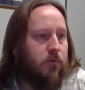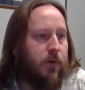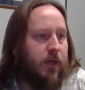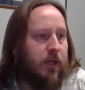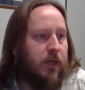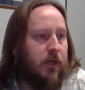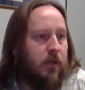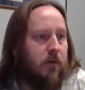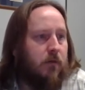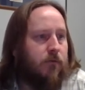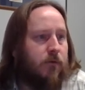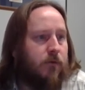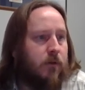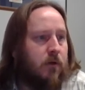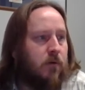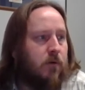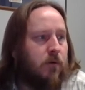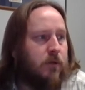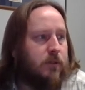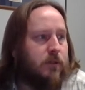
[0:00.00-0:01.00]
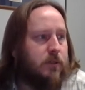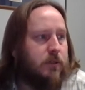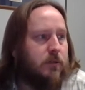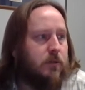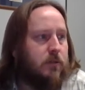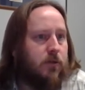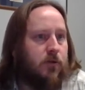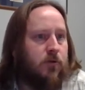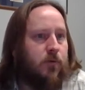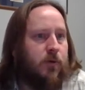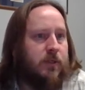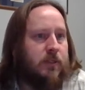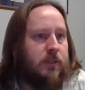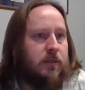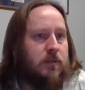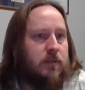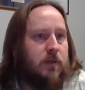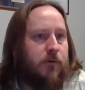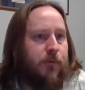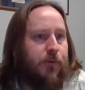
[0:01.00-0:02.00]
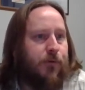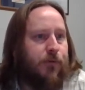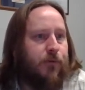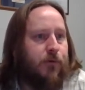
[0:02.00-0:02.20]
grade for the course. Your quizzes are worth